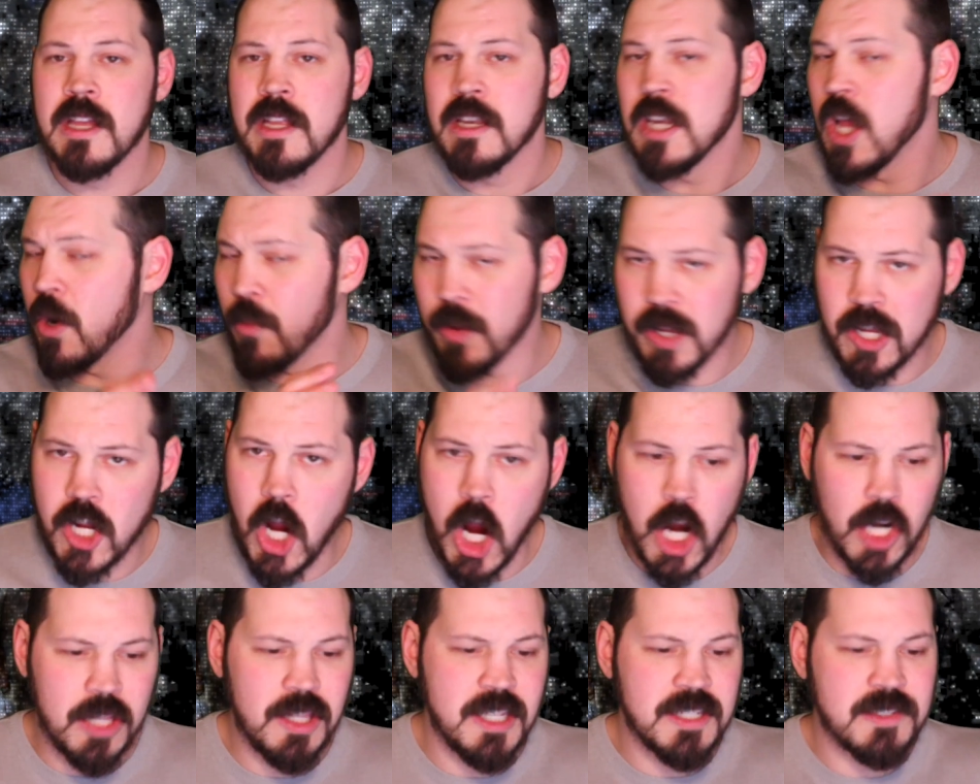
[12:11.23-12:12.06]
Now,
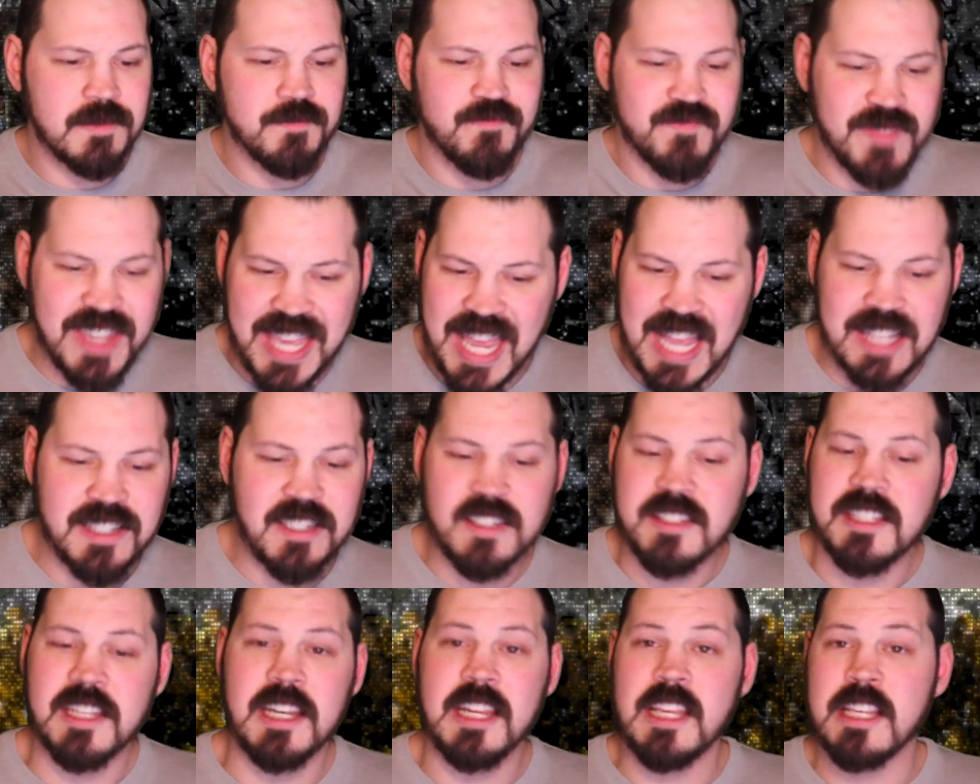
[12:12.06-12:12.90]
regardless,
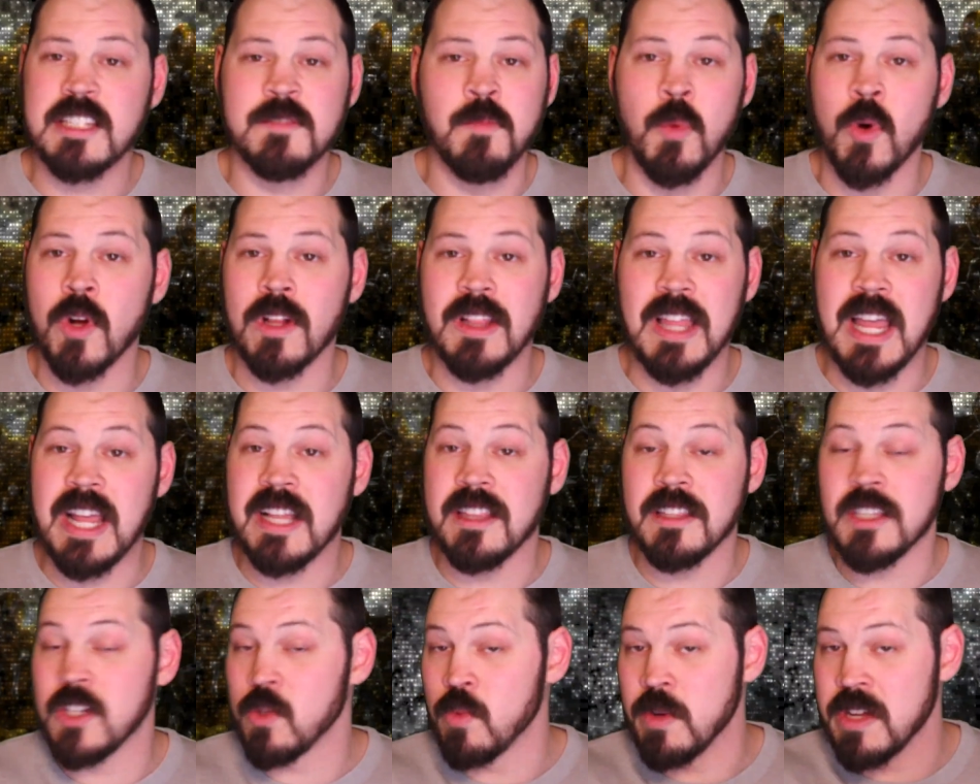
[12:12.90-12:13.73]
Kansas City is more
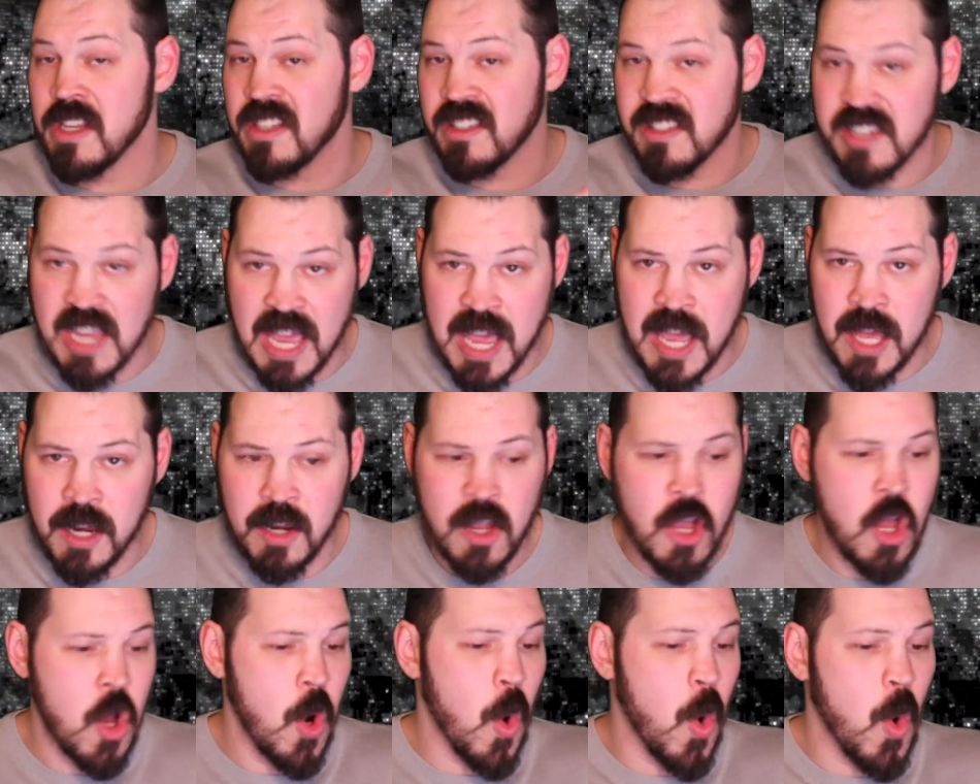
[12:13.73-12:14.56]
likely to win 10
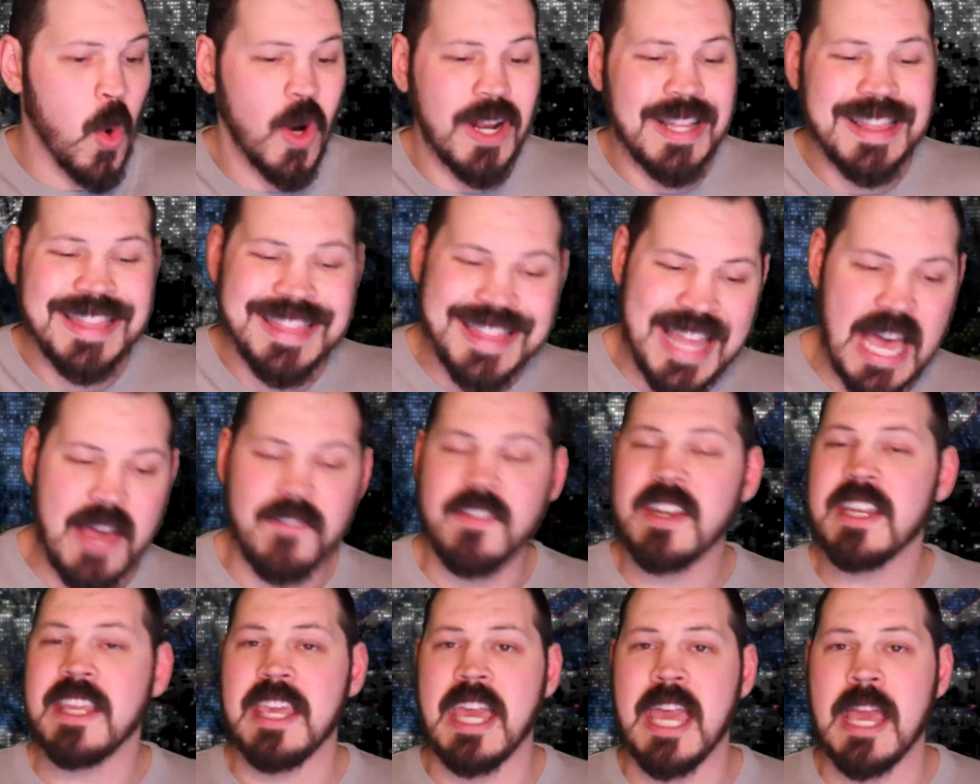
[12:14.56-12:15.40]
or
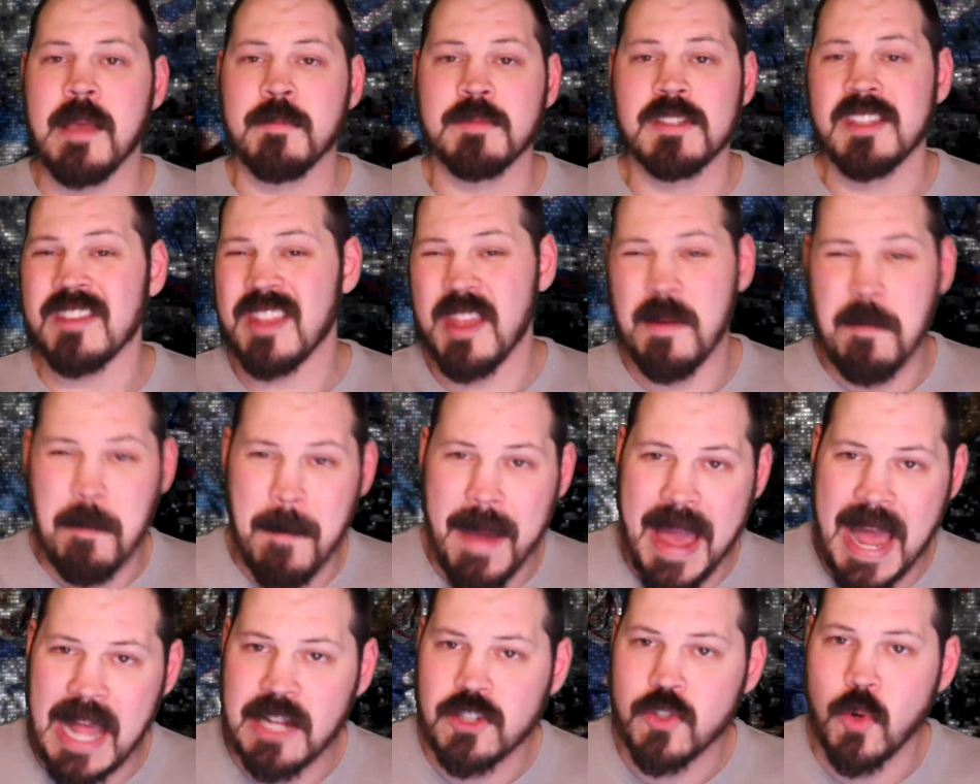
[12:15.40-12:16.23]
11 games than
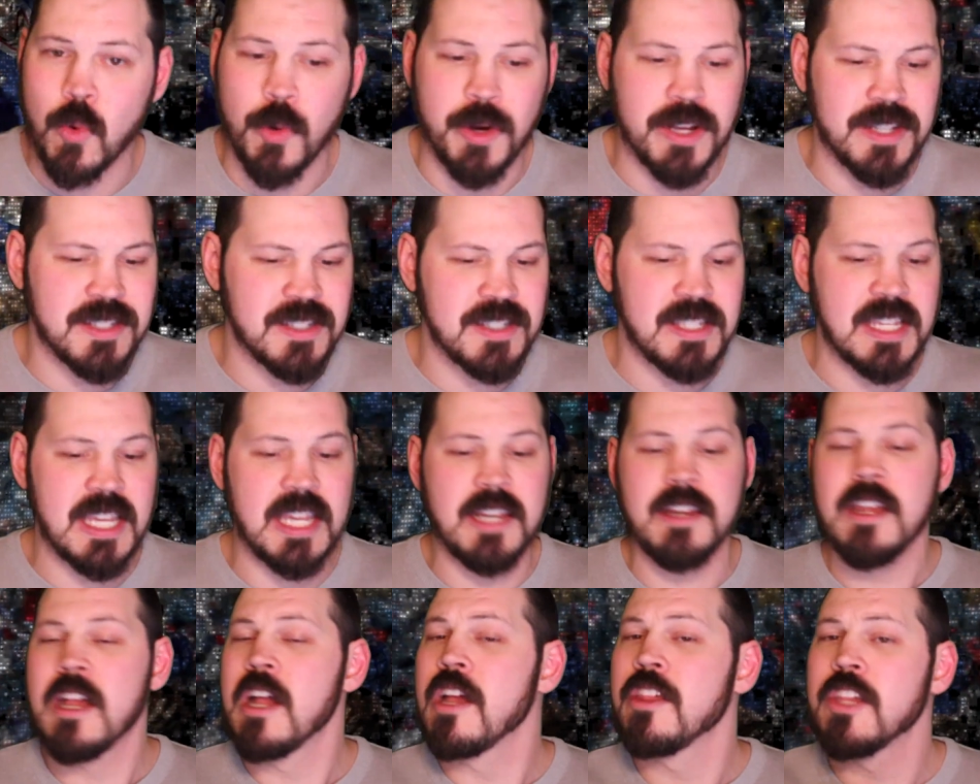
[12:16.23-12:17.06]
match or
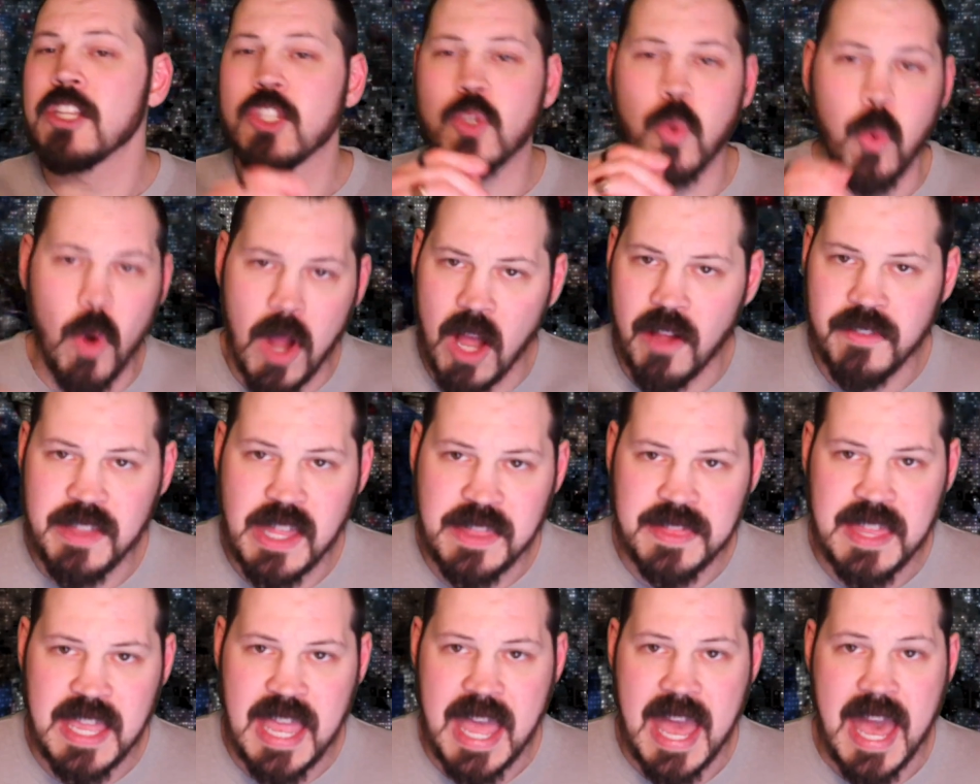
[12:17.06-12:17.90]
exceed the 12
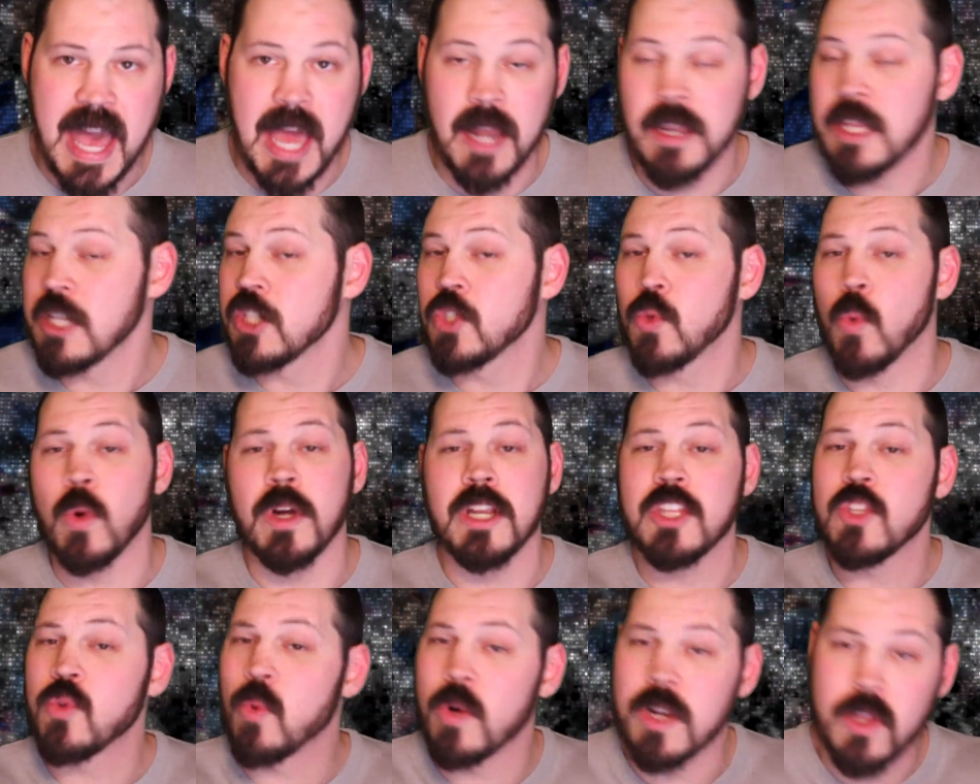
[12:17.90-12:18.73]
that they had in
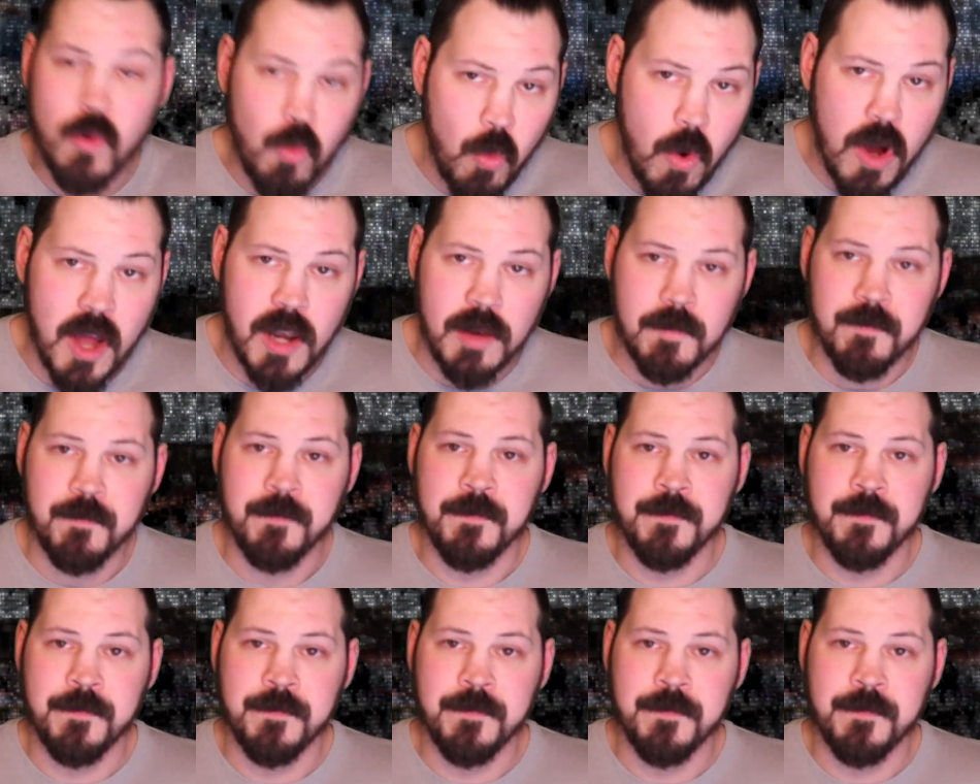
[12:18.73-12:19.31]
2021.